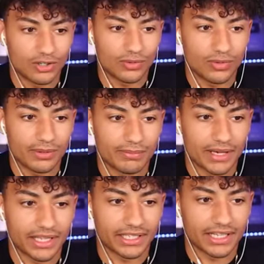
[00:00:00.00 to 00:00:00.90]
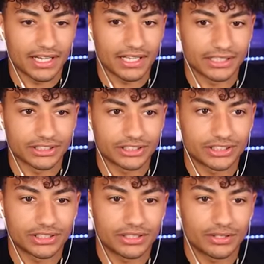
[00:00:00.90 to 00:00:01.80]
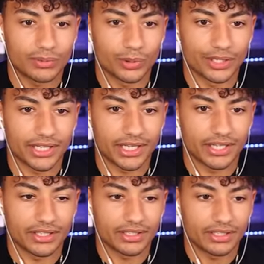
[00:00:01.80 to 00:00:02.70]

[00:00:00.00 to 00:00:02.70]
Oh my gosh. Show, we're dead.